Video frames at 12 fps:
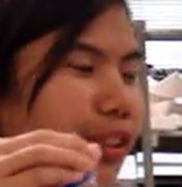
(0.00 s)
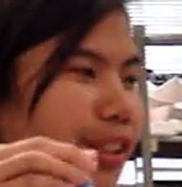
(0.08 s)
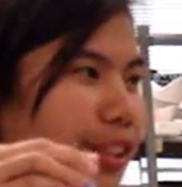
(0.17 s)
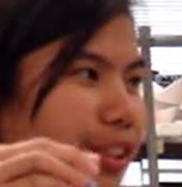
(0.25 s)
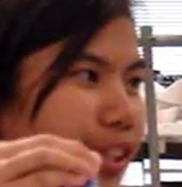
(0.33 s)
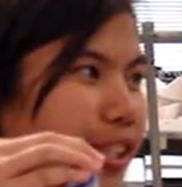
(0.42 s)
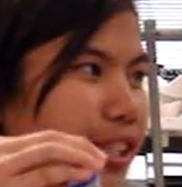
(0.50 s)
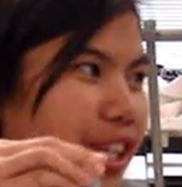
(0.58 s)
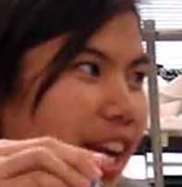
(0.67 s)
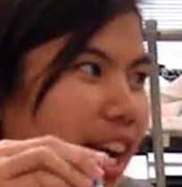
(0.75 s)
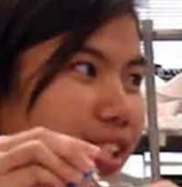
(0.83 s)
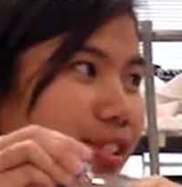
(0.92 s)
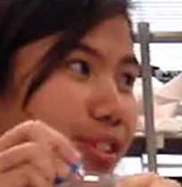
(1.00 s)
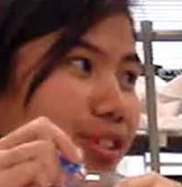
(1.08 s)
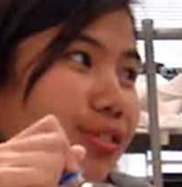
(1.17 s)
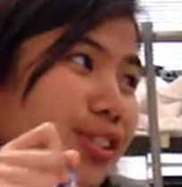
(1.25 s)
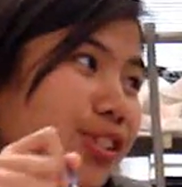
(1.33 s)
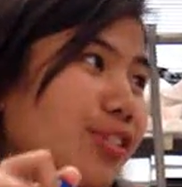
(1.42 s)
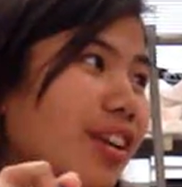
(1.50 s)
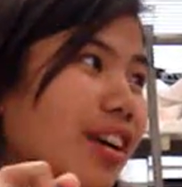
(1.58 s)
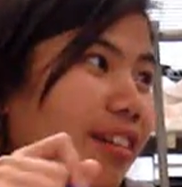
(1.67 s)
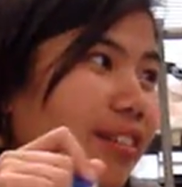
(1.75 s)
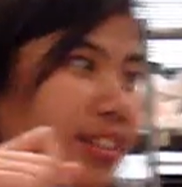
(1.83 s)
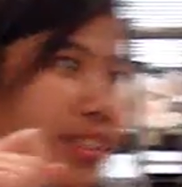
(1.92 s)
Go to the nurse. She has to know what you have.